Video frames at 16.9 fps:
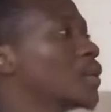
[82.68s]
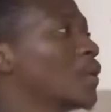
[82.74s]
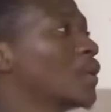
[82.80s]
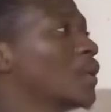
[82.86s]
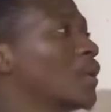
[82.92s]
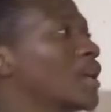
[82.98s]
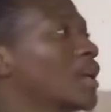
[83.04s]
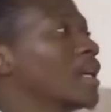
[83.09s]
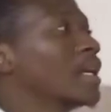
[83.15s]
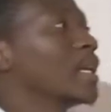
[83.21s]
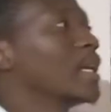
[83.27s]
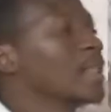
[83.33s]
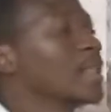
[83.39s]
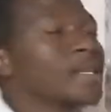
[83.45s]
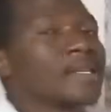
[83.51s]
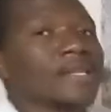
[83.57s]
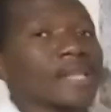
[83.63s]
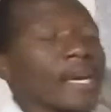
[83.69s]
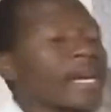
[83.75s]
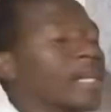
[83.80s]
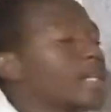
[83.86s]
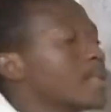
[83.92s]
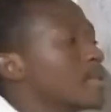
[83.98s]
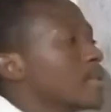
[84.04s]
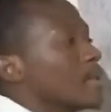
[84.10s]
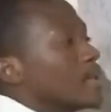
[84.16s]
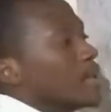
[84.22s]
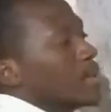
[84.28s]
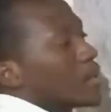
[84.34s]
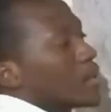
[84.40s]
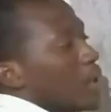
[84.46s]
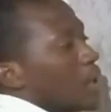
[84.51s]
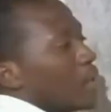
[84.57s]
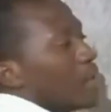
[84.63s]
2 in this 8 is
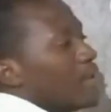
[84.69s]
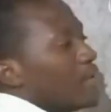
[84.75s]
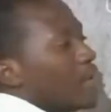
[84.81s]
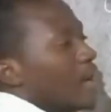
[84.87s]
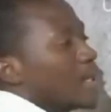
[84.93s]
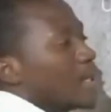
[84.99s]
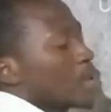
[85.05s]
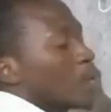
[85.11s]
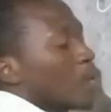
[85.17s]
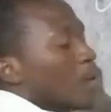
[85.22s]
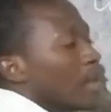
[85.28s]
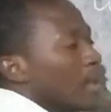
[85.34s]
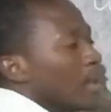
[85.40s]
going to leave us with